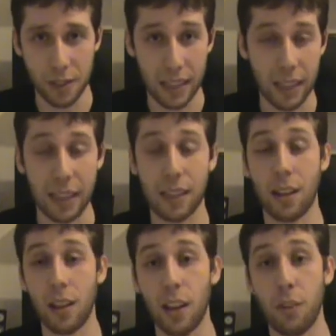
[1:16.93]
and I think that
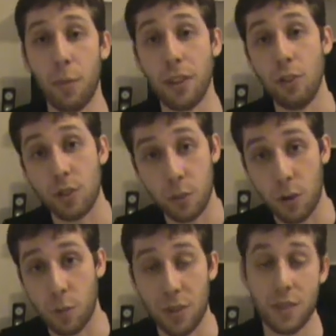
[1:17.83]
a lot of my new
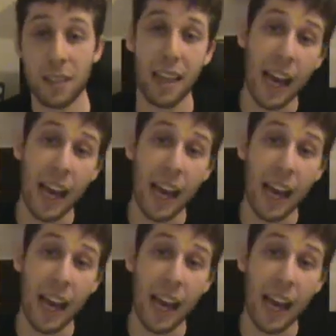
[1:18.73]
subscriptions